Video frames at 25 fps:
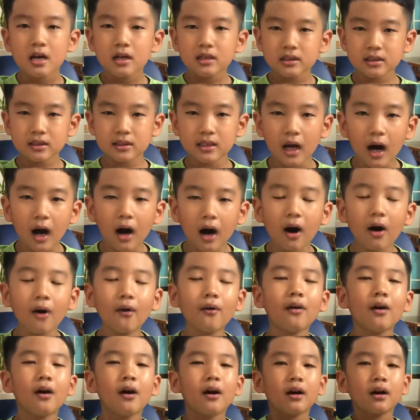
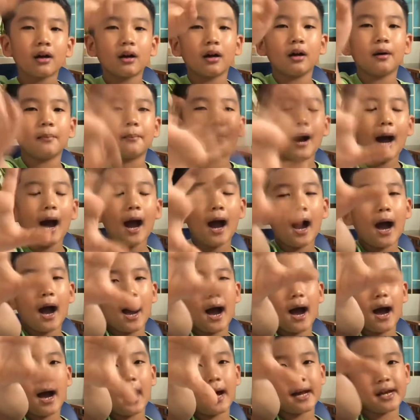So
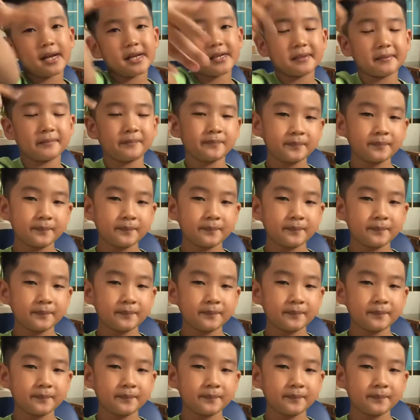goodbye.